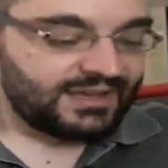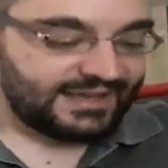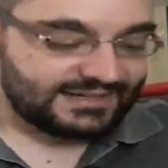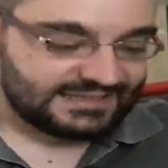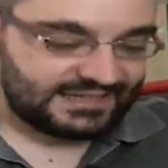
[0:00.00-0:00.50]

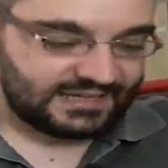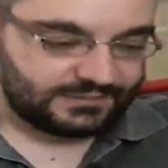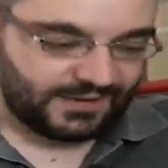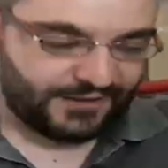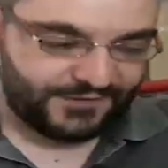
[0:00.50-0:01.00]

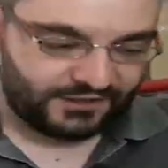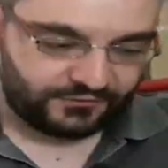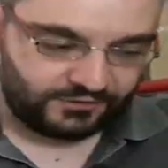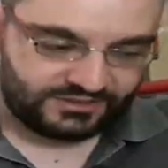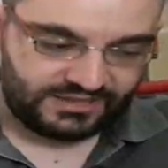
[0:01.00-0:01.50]
"Excellent, my
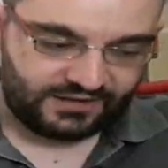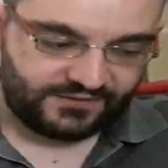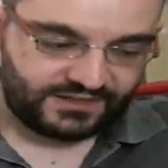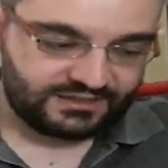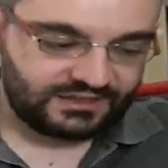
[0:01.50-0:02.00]
faithful
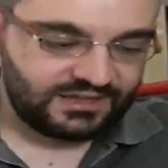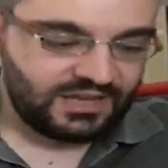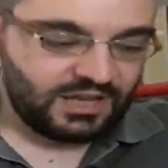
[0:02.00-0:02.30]
servant.